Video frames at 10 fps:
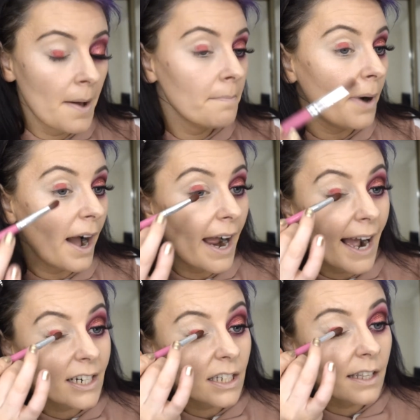But I
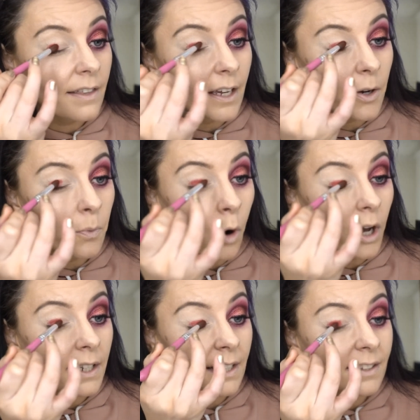actually think what
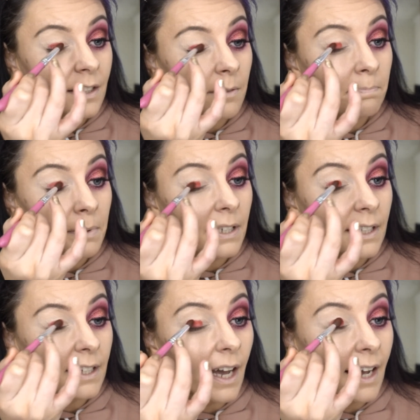it needs to
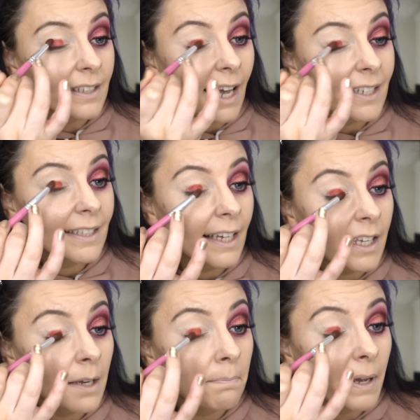be is a
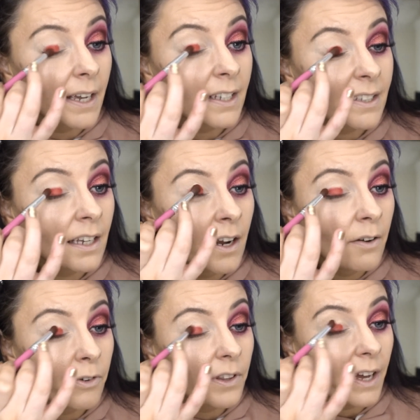sticky base
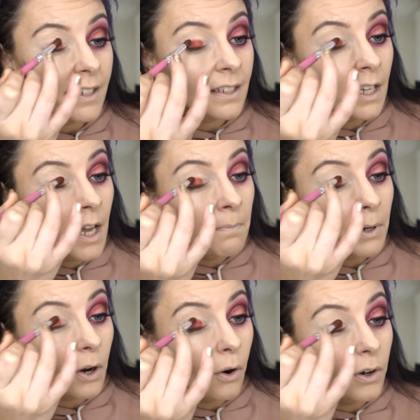for this,
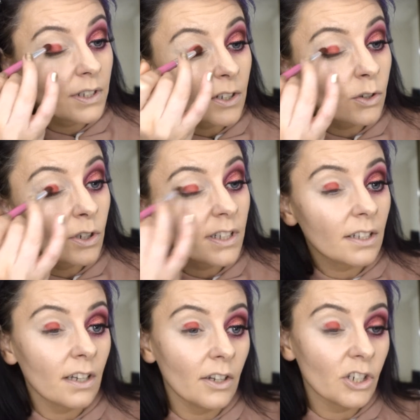because as soon as I
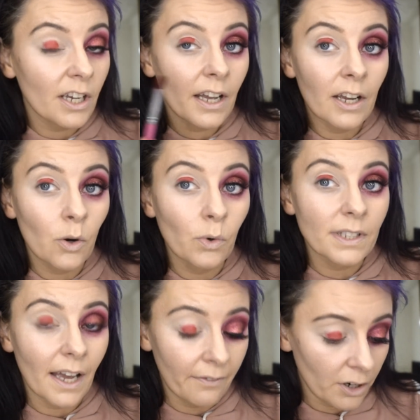touch it, it
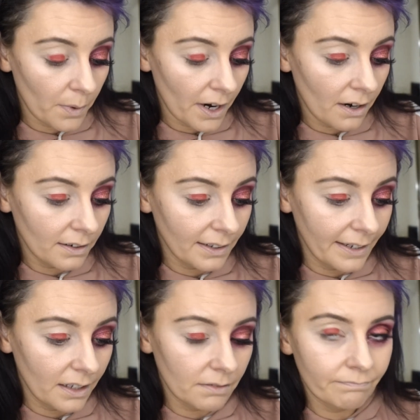goes everywhere.
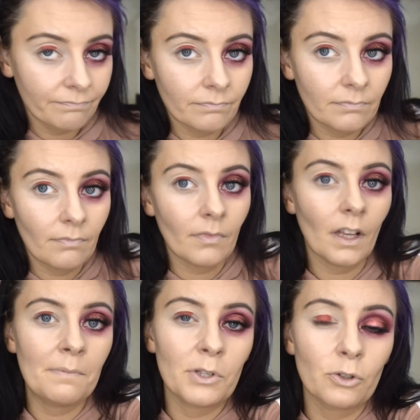Like,
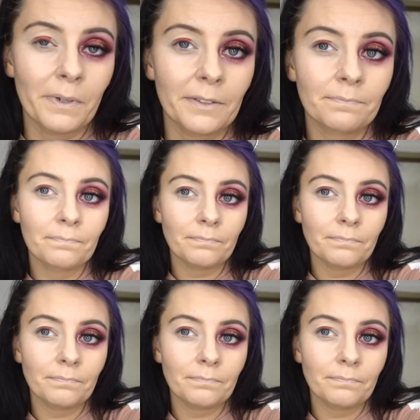let me zoom in.